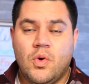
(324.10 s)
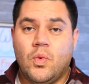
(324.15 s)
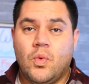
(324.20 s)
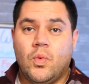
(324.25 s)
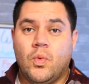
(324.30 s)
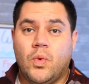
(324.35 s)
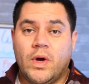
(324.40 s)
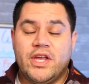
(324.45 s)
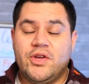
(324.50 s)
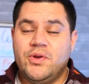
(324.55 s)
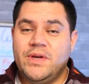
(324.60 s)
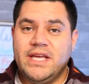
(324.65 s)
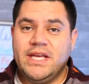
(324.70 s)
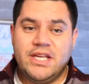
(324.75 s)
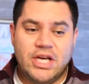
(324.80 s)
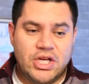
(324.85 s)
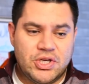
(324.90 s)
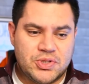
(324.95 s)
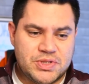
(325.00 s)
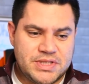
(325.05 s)
What you need
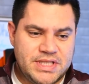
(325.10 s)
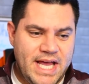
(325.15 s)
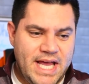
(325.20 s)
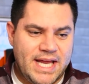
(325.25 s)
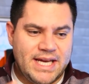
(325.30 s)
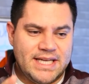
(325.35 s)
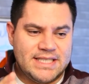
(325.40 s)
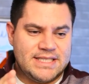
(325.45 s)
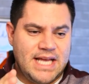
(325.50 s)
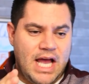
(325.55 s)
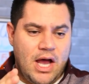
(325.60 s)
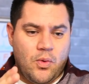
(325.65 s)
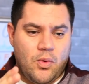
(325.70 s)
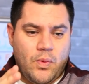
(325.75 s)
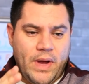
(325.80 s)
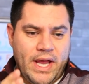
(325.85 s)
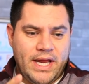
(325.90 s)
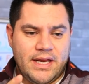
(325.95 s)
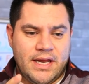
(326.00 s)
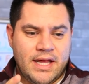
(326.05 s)
to understand is that
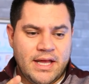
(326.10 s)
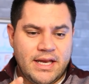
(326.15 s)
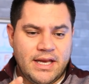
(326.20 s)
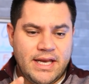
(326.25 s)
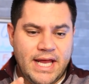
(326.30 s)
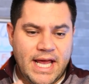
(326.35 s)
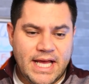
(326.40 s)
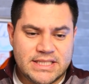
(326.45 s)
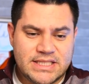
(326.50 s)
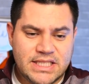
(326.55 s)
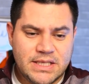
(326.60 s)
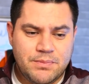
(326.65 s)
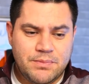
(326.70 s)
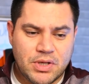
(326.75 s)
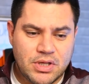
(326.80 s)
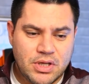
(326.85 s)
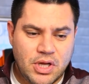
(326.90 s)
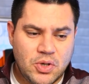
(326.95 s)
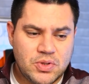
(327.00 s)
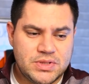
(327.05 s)
when Nancy
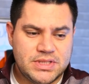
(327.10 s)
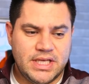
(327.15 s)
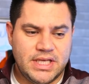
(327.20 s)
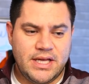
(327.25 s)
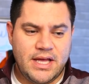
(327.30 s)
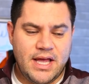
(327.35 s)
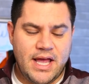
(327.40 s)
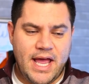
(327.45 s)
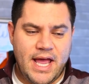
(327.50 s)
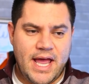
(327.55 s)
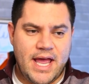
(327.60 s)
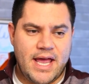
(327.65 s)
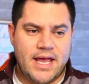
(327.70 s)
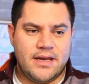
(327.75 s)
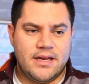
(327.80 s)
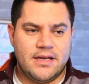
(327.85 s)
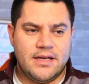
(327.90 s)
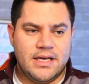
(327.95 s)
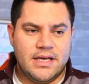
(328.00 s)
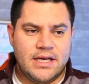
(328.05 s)
Pelosi
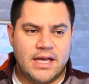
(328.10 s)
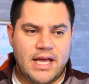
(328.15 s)
and,